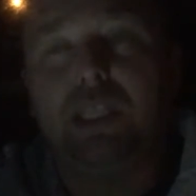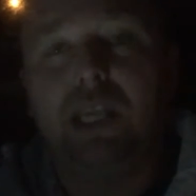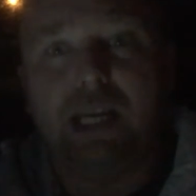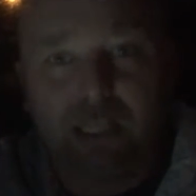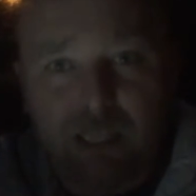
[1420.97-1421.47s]

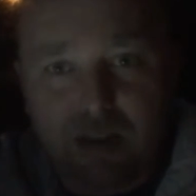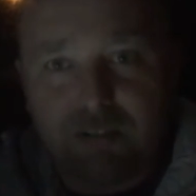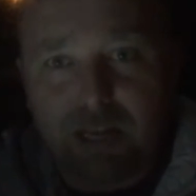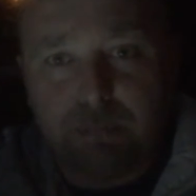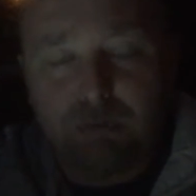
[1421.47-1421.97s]
likely have
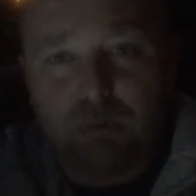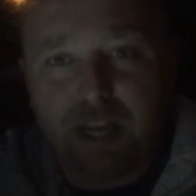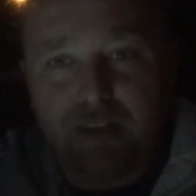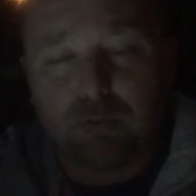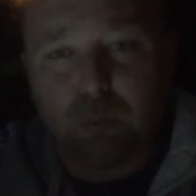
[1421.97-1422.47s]
an episode
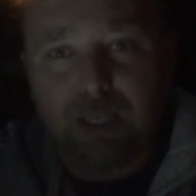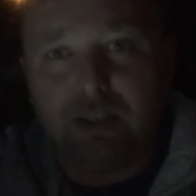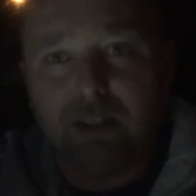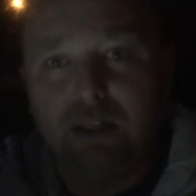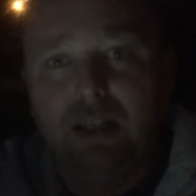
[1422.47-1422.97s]
next
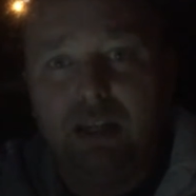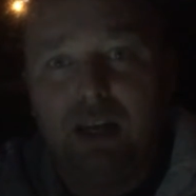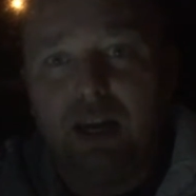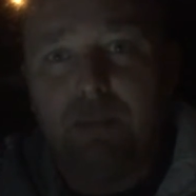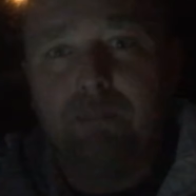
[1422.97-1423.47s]
week,
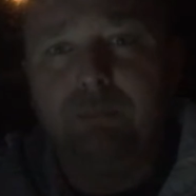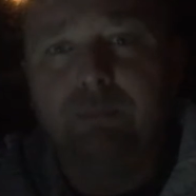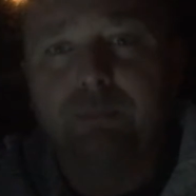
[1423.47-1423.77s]
and